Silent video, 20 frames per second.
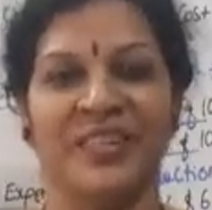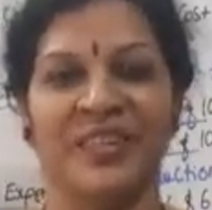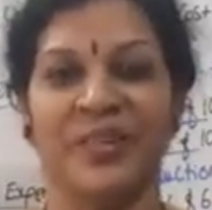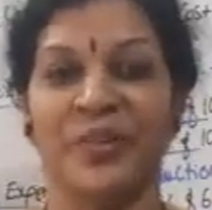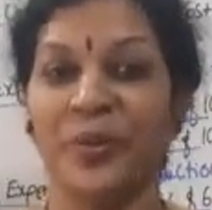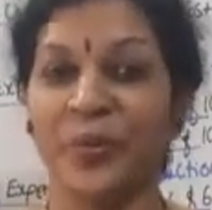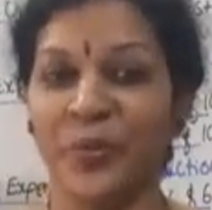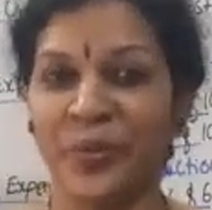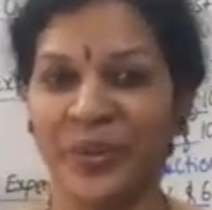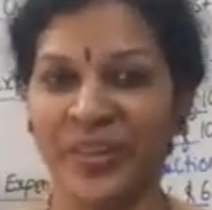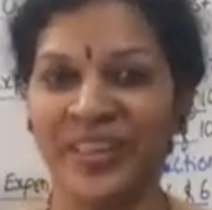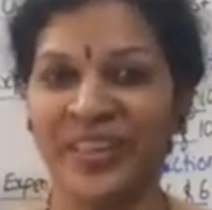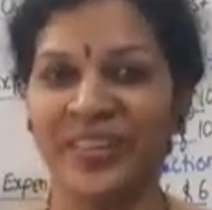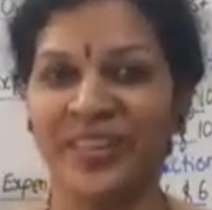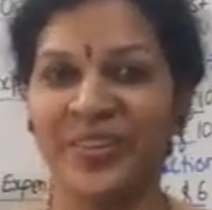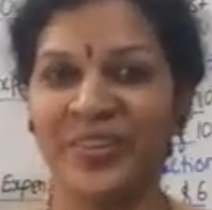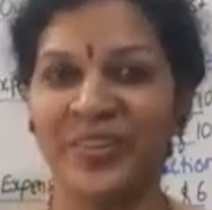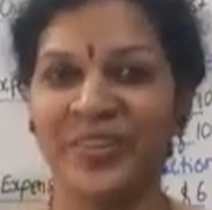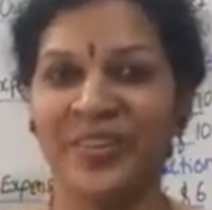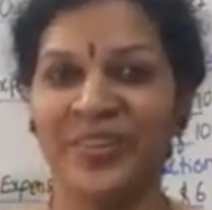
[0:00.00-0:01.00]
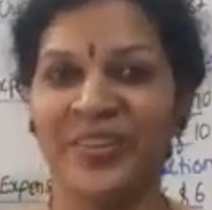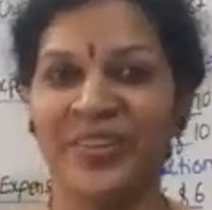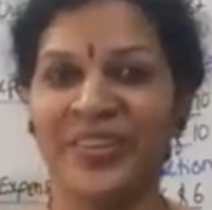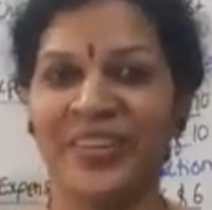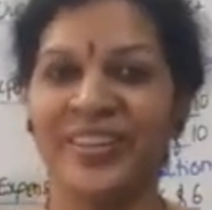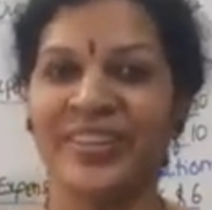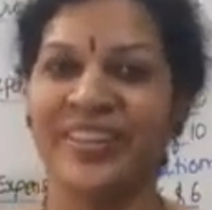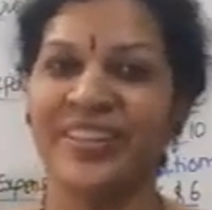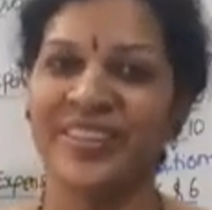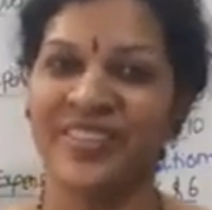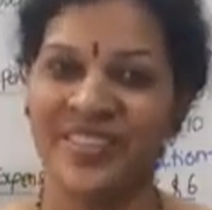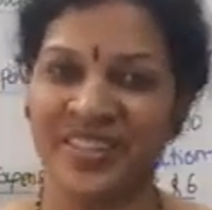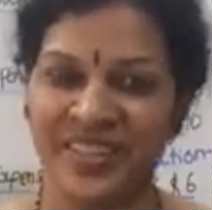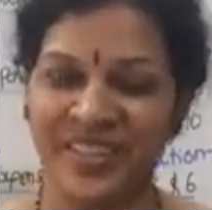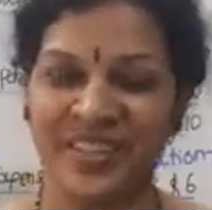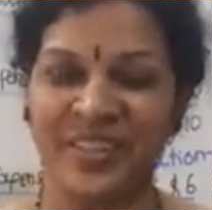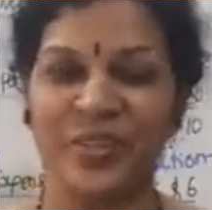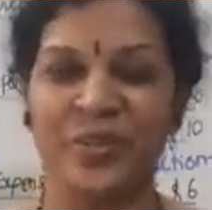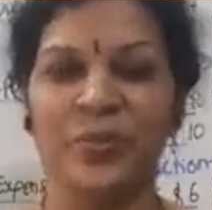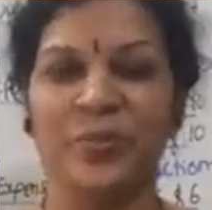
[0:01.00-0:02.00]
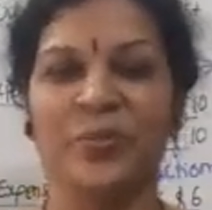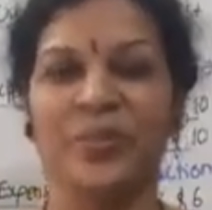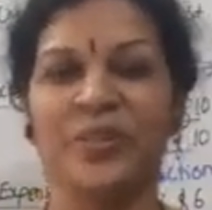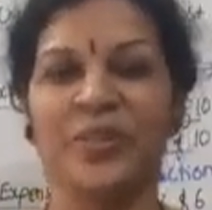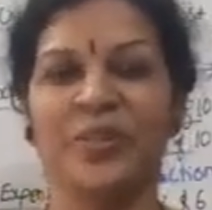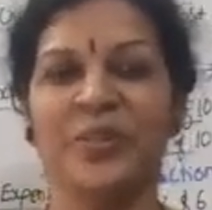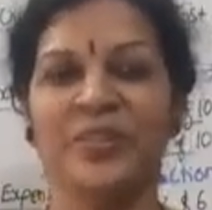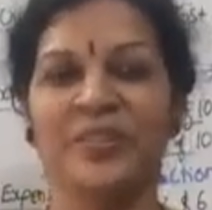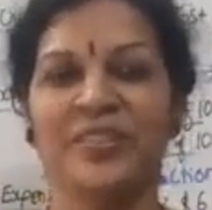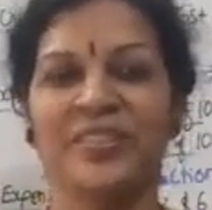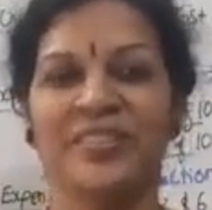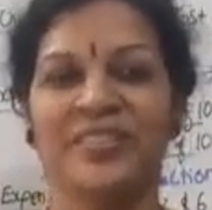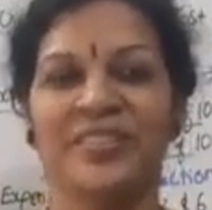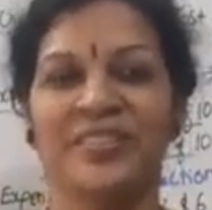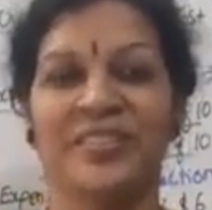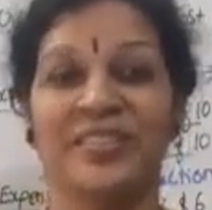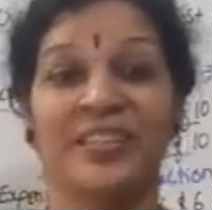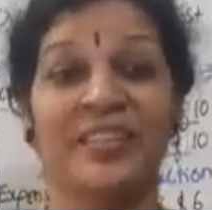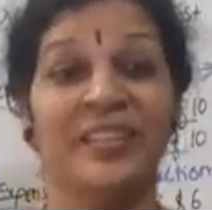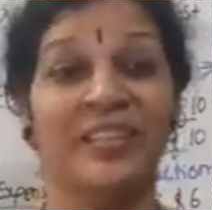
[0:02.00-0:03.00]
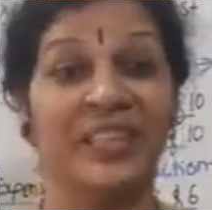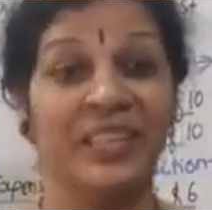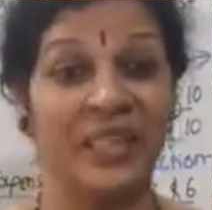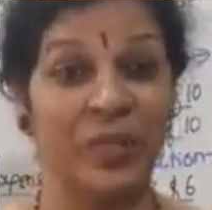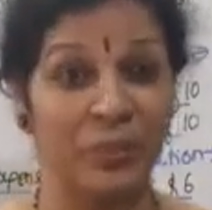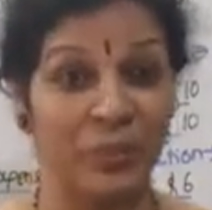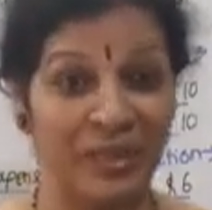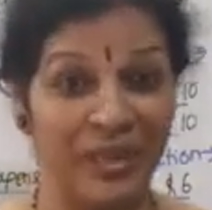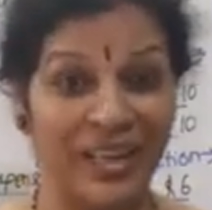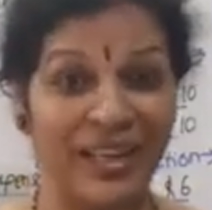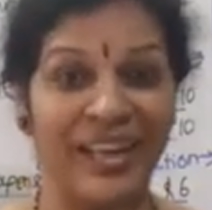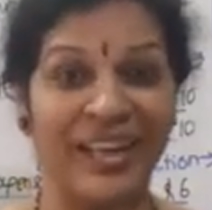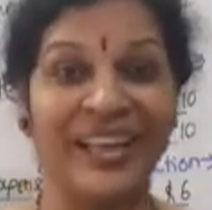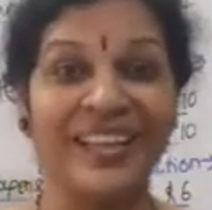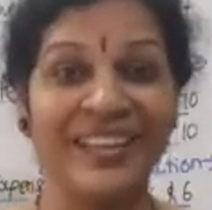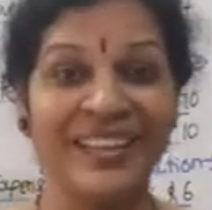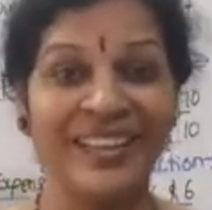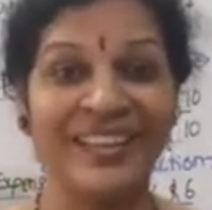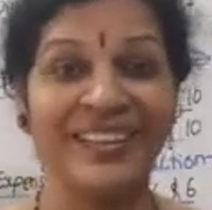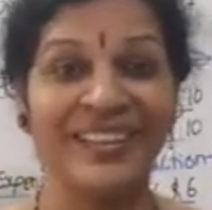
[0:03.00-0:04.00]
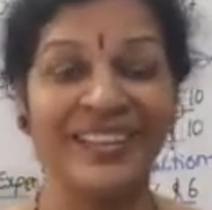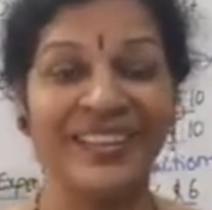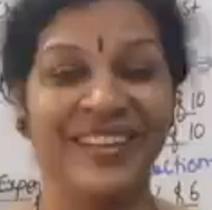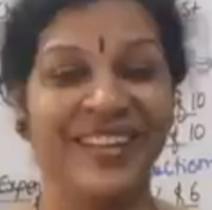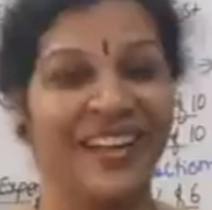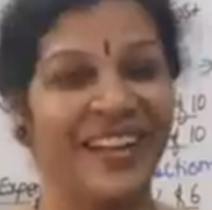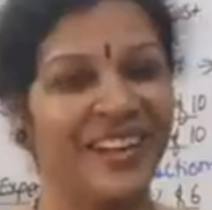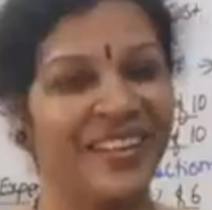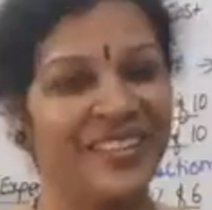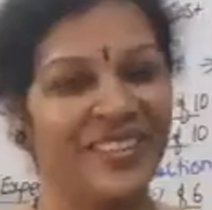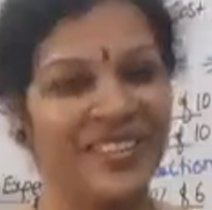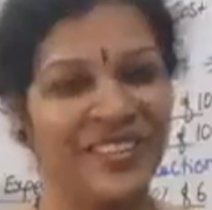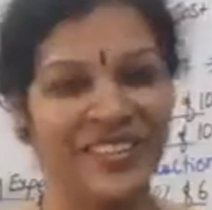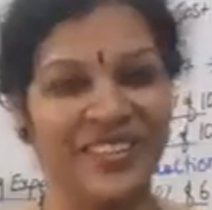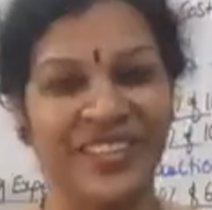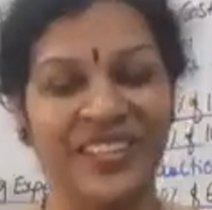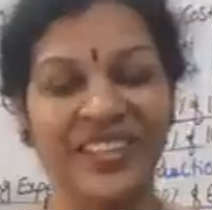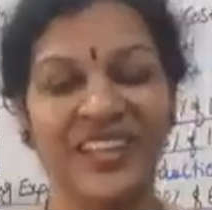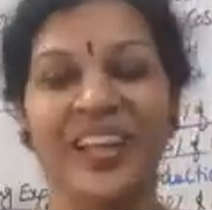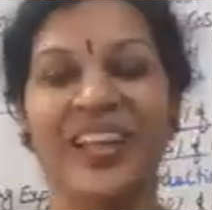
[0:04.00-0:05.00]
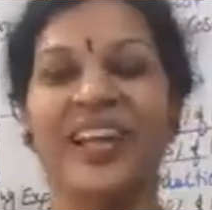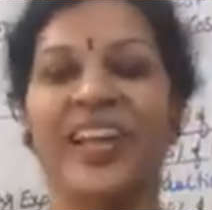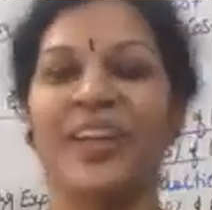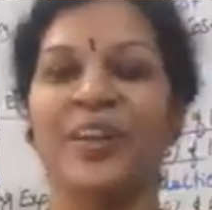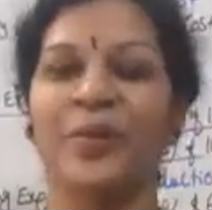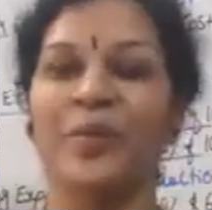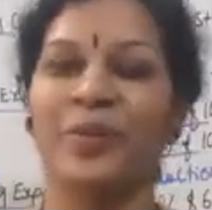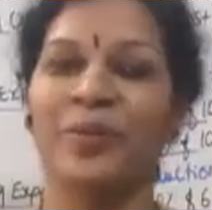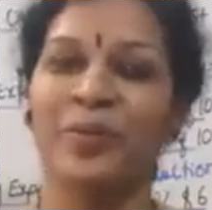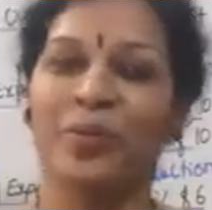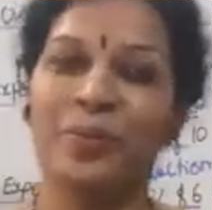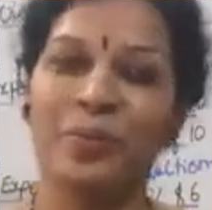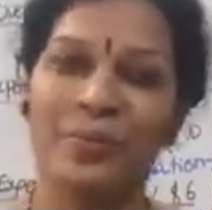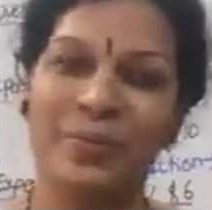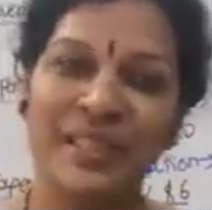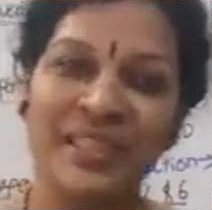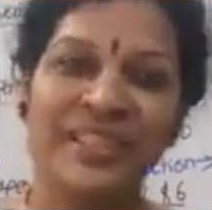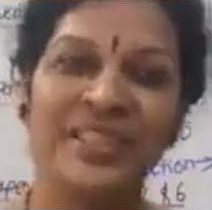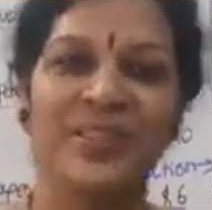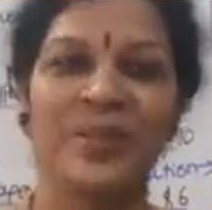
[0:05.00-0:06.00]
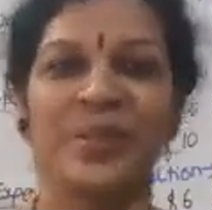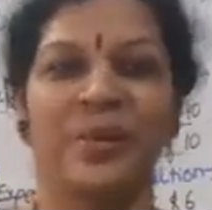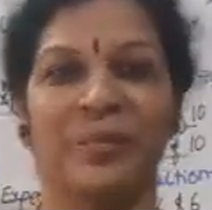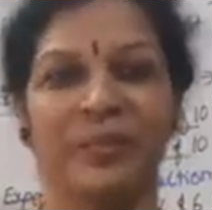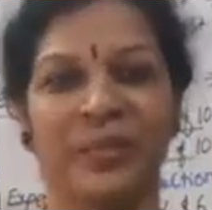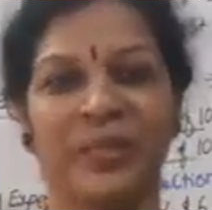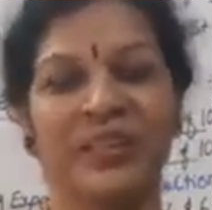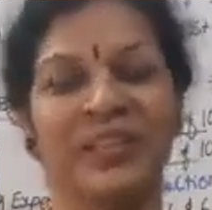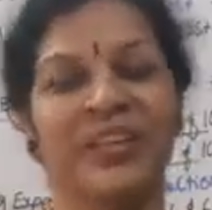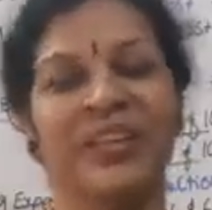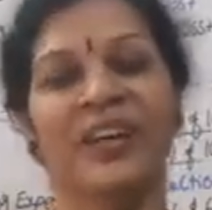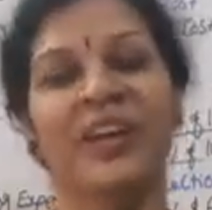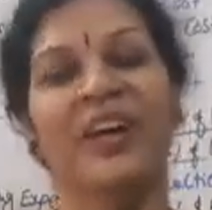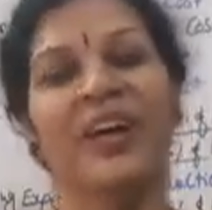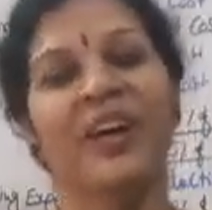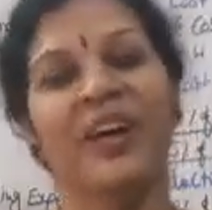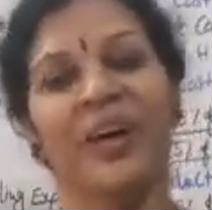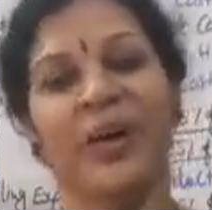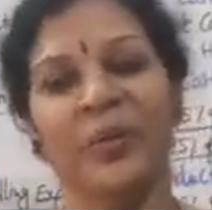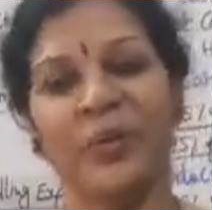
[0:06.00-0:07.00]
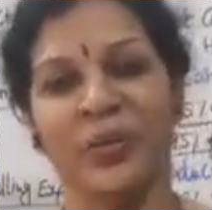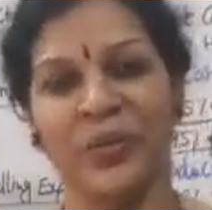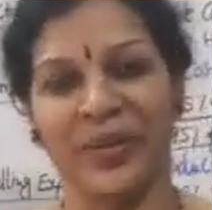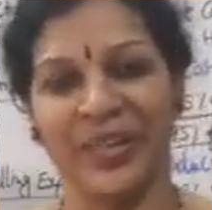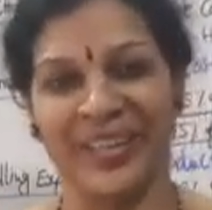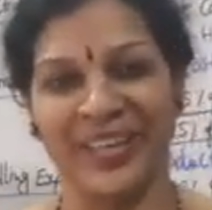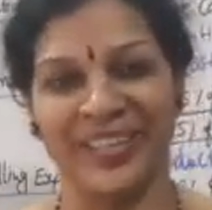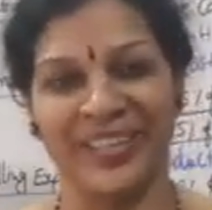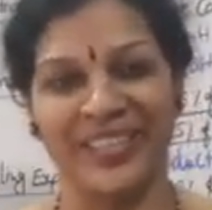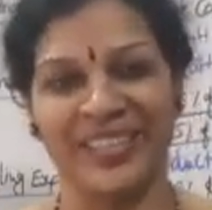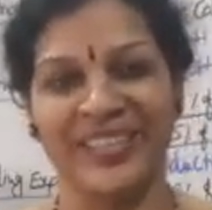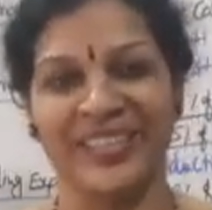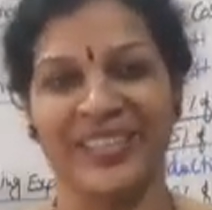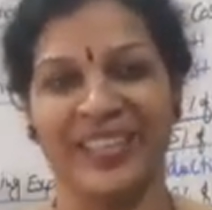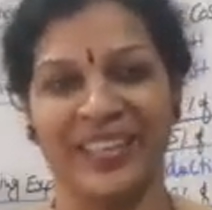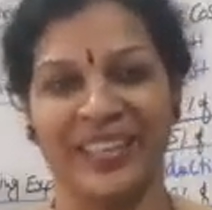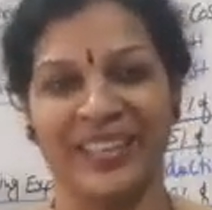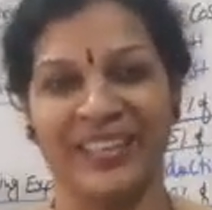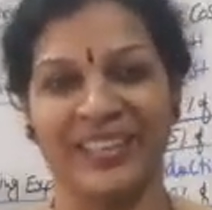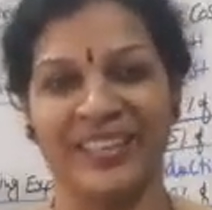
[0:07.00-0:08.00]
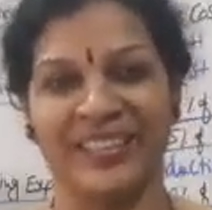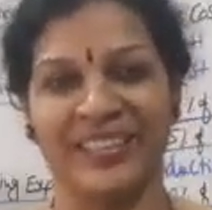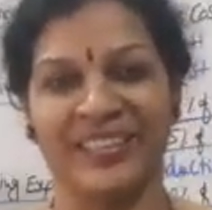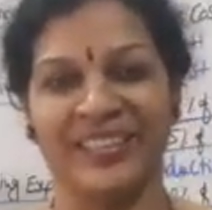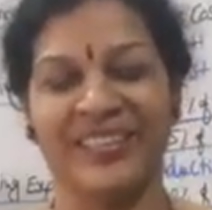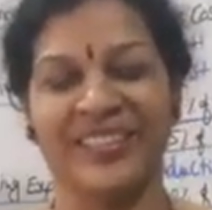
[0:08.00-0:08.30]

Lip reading: Don't forget to share these videos, give a like and share, and also please comment how you are understanding it.